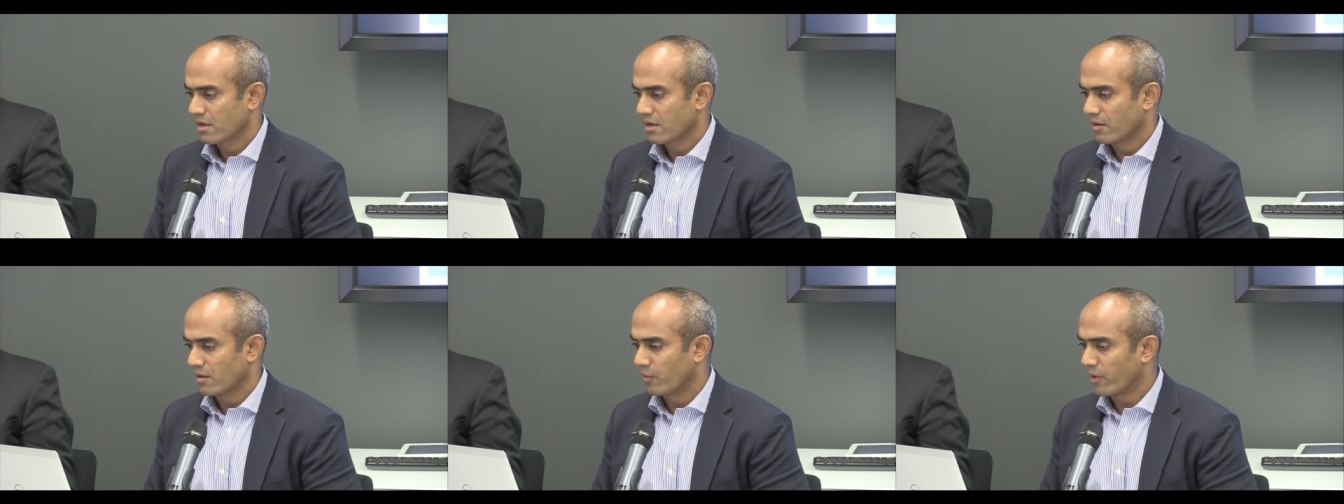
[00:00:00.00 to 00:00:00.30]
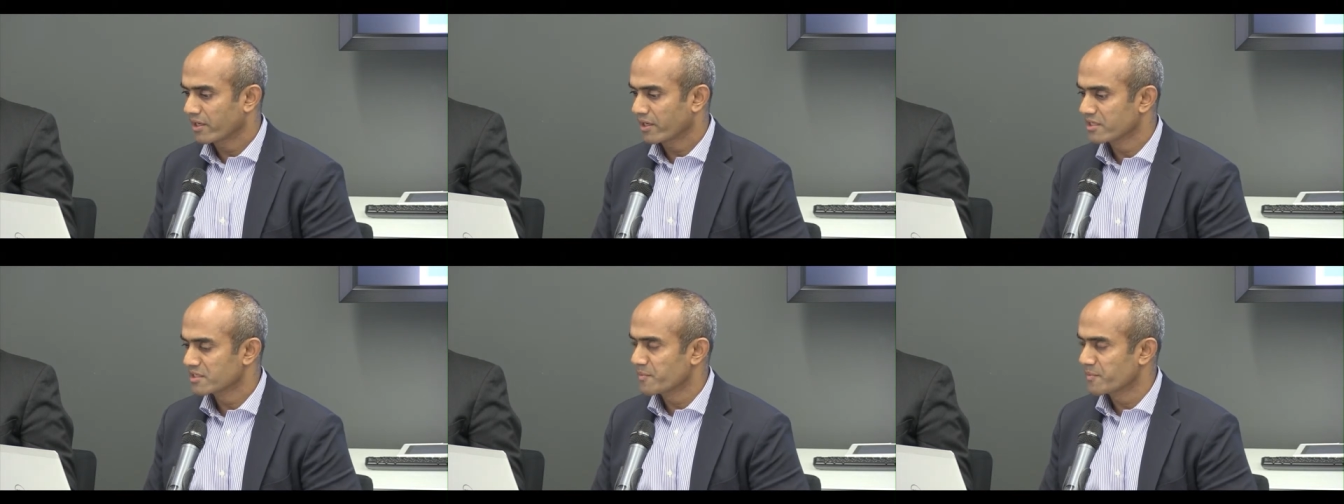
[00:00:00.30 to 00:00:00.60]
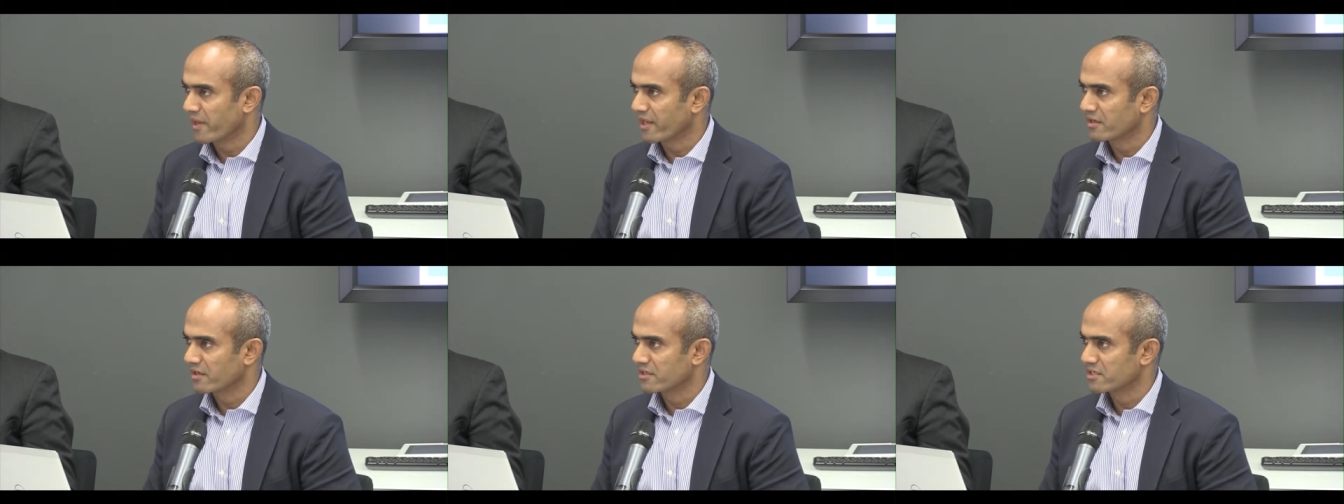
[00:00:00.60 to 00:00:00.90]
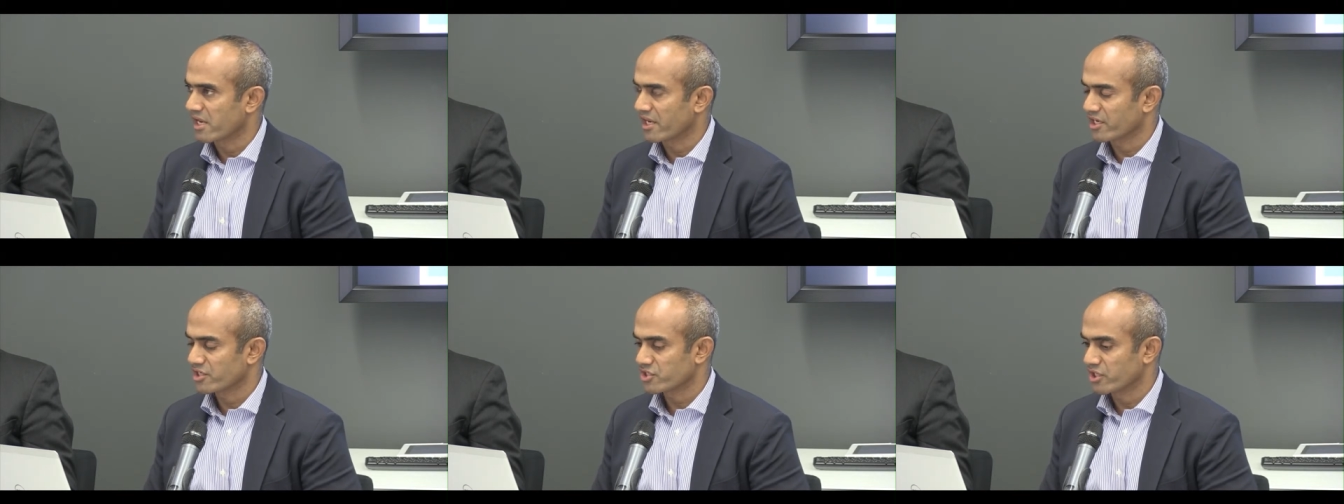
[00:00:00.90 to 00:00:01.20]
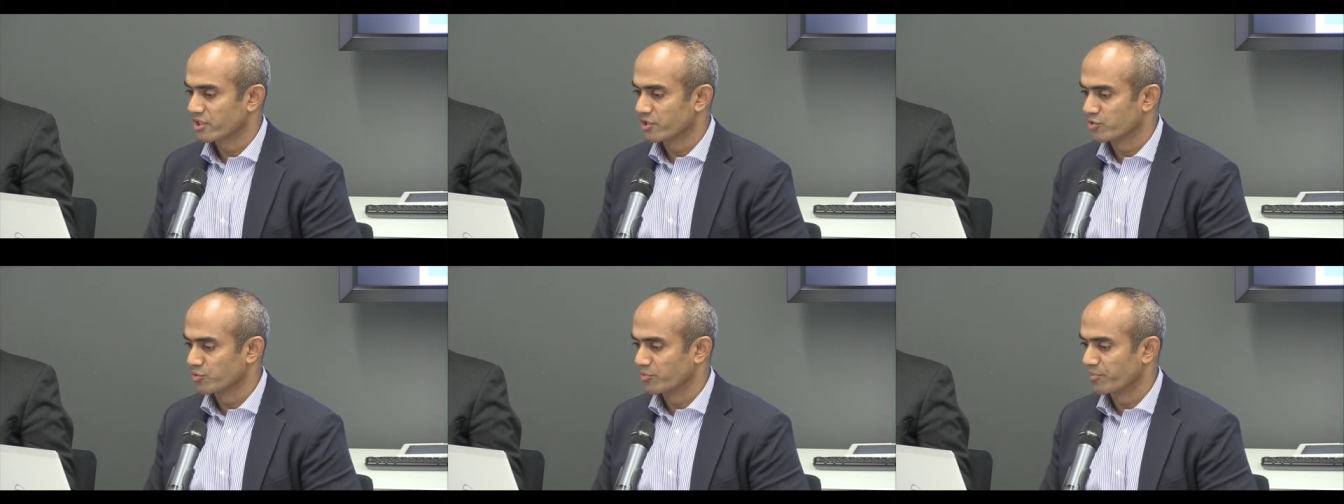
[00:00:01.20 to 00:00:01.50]
One is paying
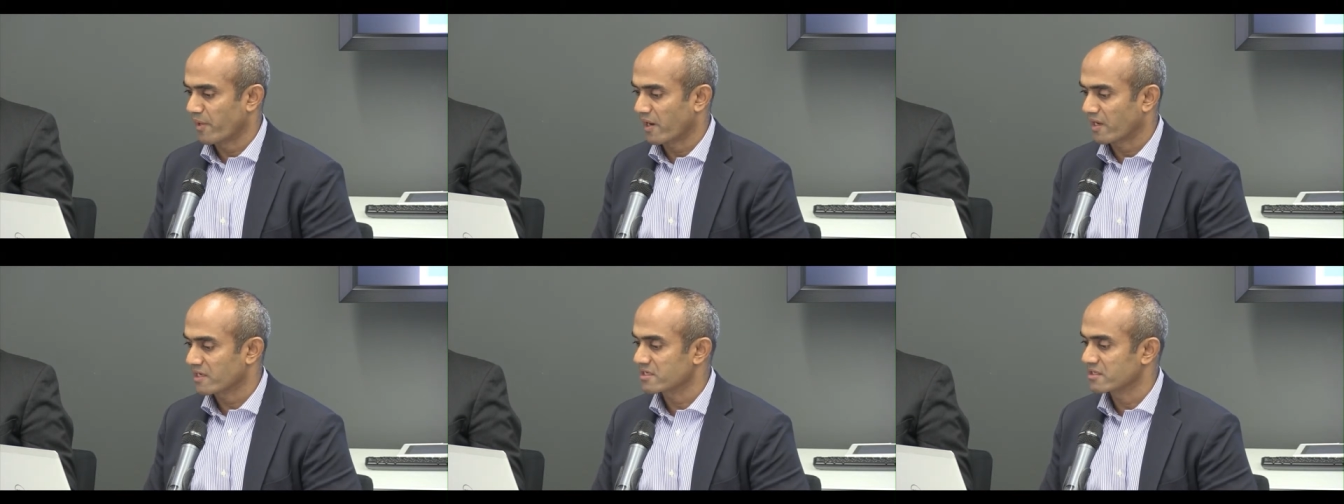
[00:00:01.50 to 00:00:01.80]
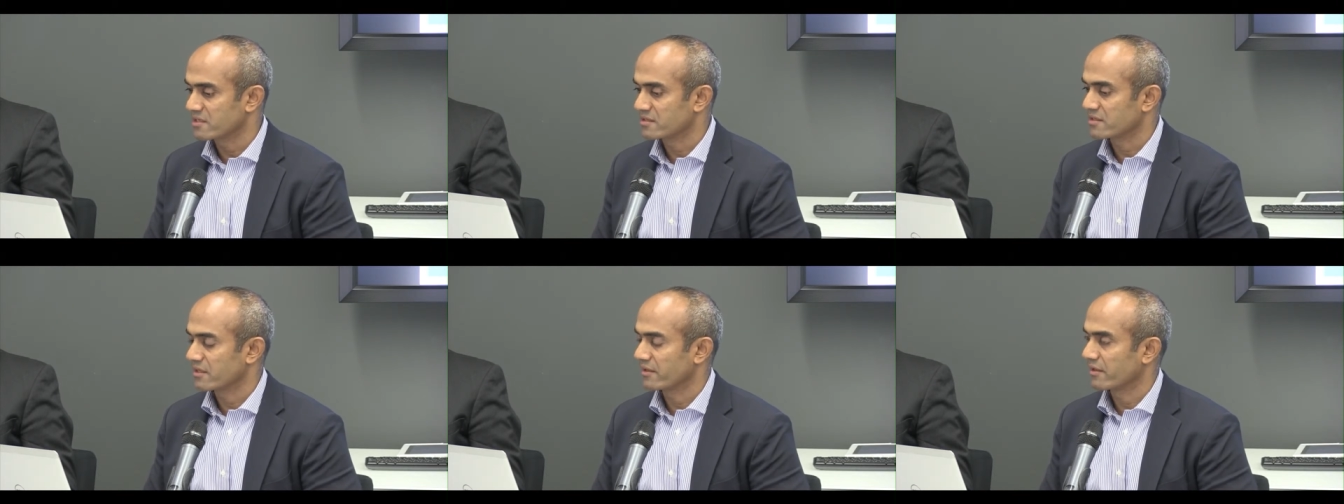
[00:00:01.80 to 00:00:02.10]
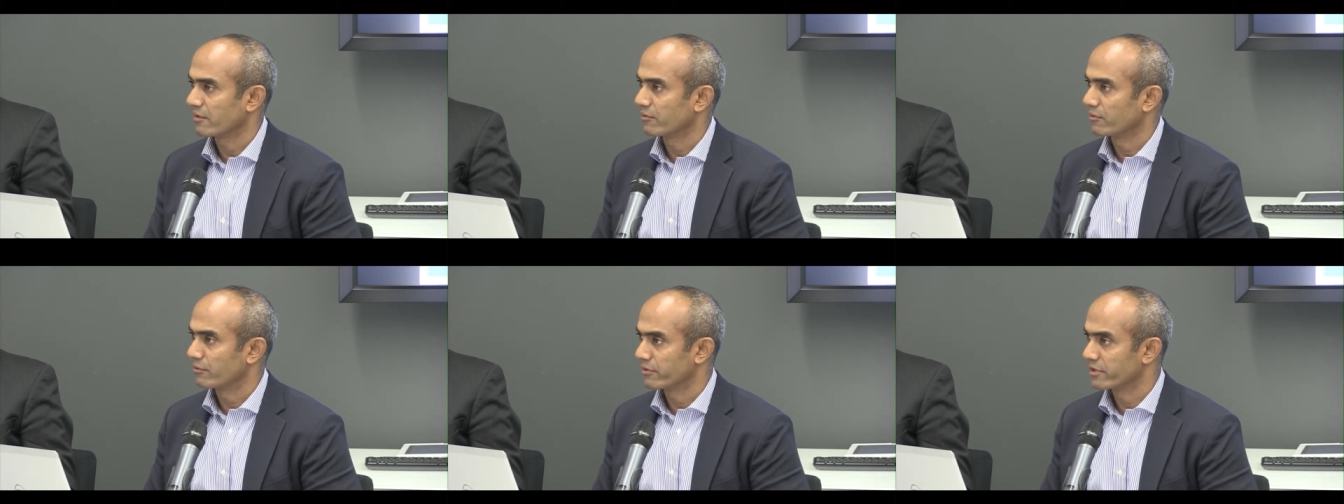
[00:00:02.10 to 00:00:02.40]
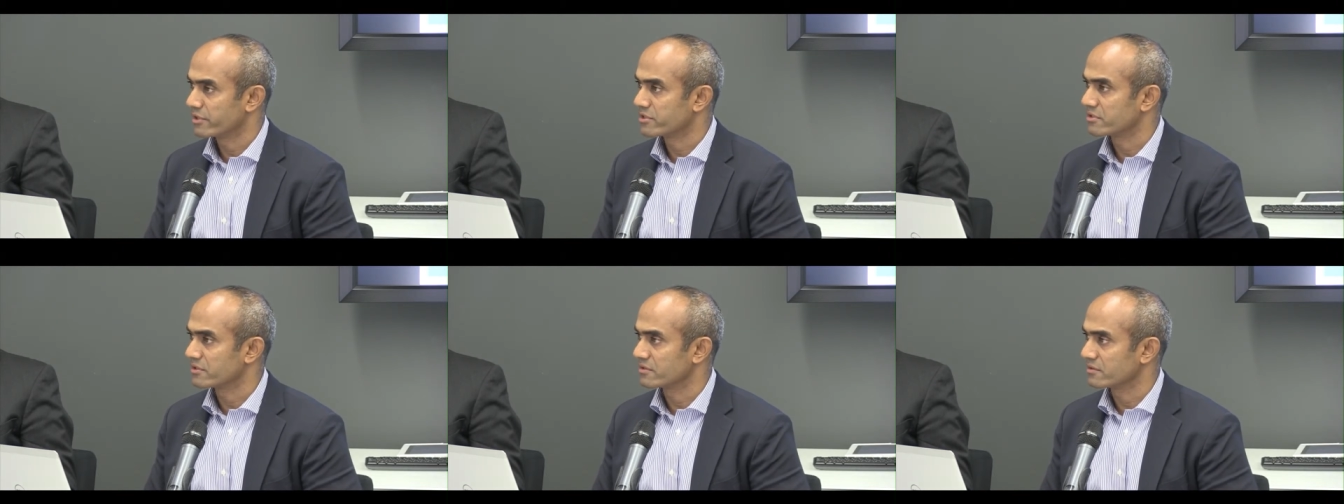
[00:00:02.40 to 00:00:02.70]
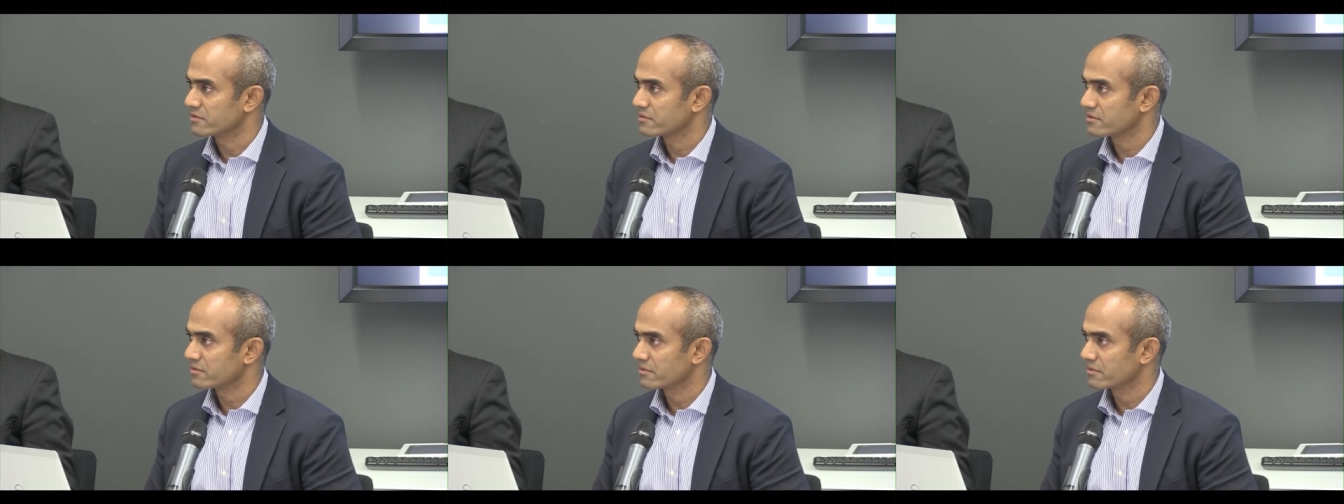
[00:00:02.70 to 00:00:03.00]
attention to parties and their
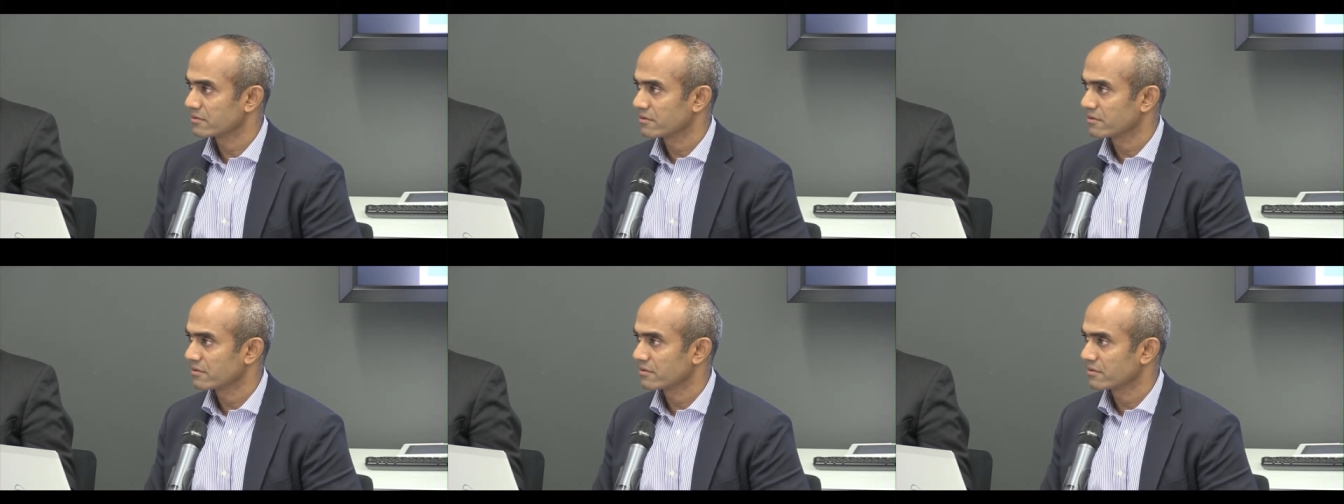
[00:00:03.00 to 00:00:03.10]
origins